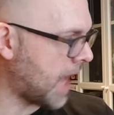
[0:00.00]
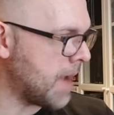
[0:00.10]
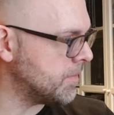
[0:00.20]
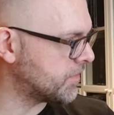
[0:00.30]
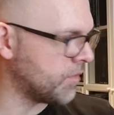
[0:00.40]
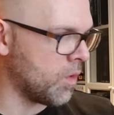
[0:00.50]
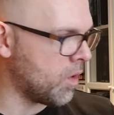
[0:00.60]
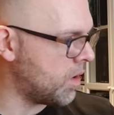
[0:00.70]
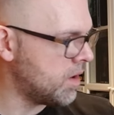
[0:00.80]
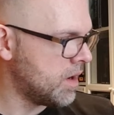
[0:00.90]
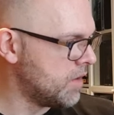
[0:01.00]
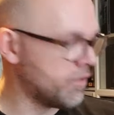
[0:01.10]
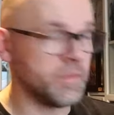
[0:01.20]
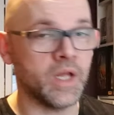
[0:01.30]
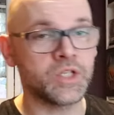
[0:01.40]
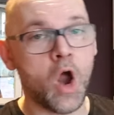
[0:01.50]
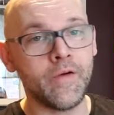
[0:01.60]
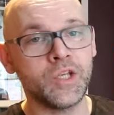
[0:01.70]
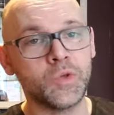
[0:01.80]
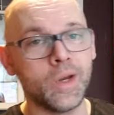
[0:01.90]
games for from the
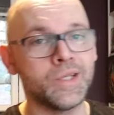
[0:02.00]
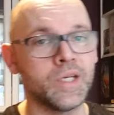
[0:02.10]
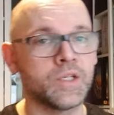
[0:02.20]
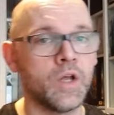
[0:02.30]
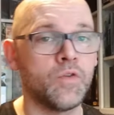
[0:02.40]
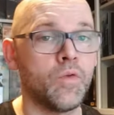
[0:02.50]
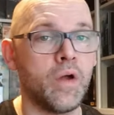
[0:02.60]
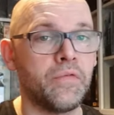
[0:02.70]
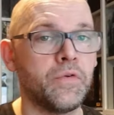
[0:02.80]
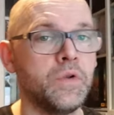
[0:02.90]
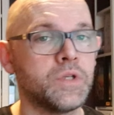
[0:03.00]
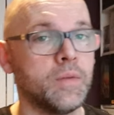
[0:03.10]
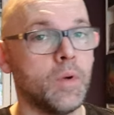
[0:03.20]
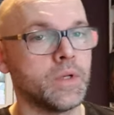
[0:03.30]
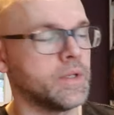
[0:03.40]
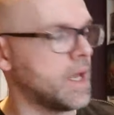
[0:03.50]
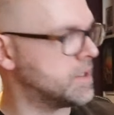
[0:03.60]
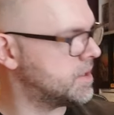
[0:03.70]
Atari 2600 right through to the modern day